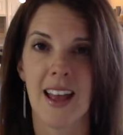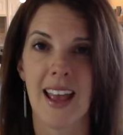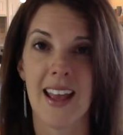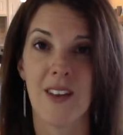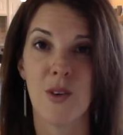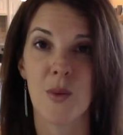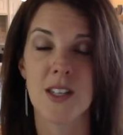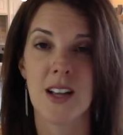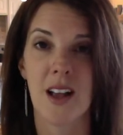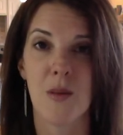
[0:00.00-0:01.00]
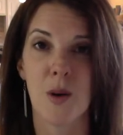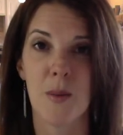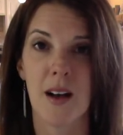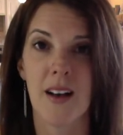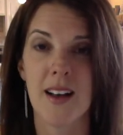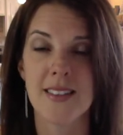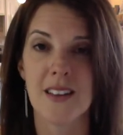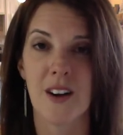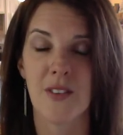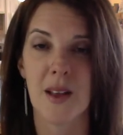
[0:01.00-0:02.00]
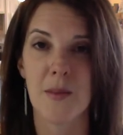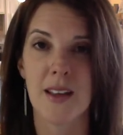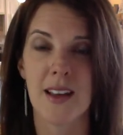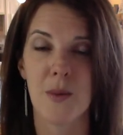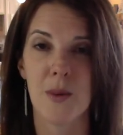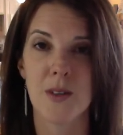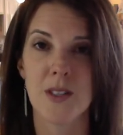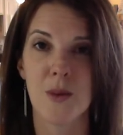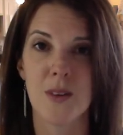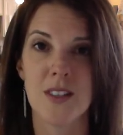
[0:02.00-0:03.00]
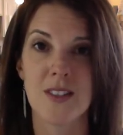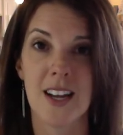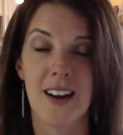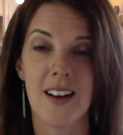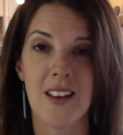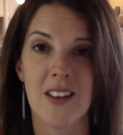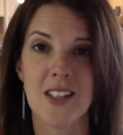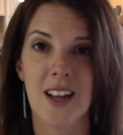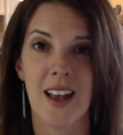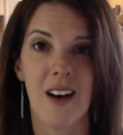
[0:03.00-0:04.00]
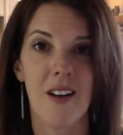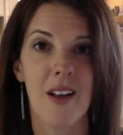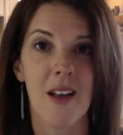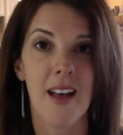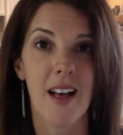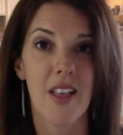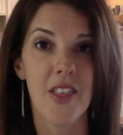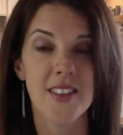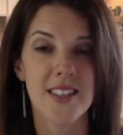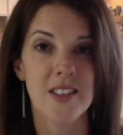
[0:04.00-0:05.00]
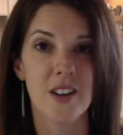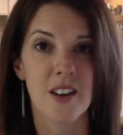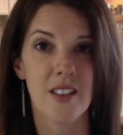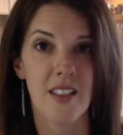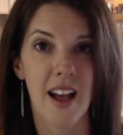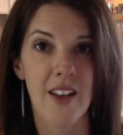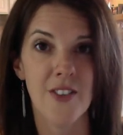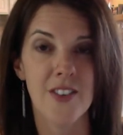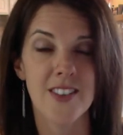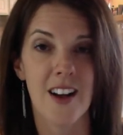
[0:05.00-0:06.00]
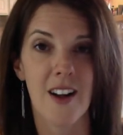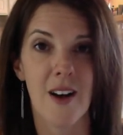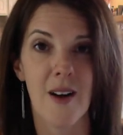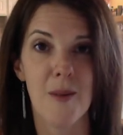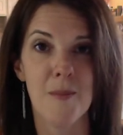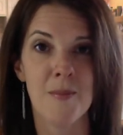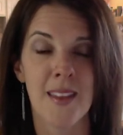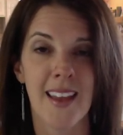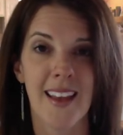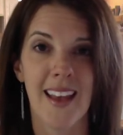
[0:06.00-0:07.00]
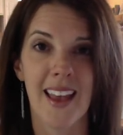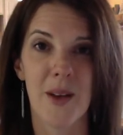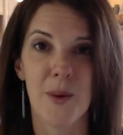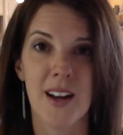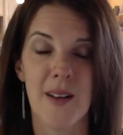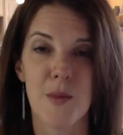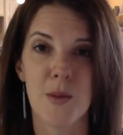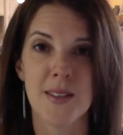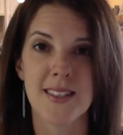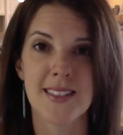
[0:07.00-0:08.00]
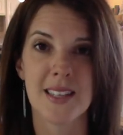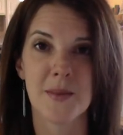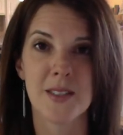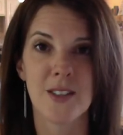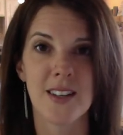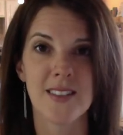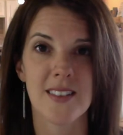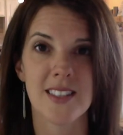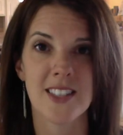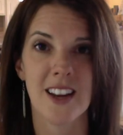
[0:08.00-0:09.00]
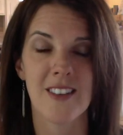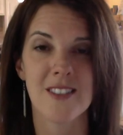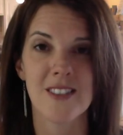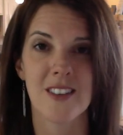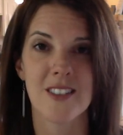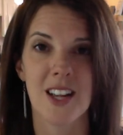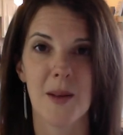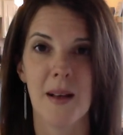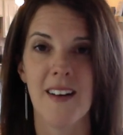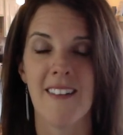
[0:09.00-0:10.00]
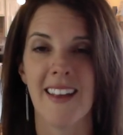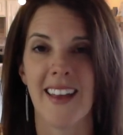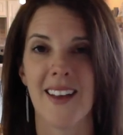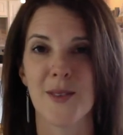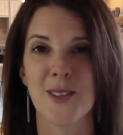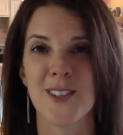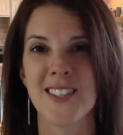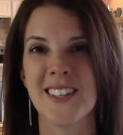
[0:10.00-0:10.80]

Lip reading: And if you want to check out more about us and our family and what we're doing with doTERRA, you can check out healthcenteredlife.com. And we're going to have more business tips and tricks on this channel, so check them out, and we'll talk to you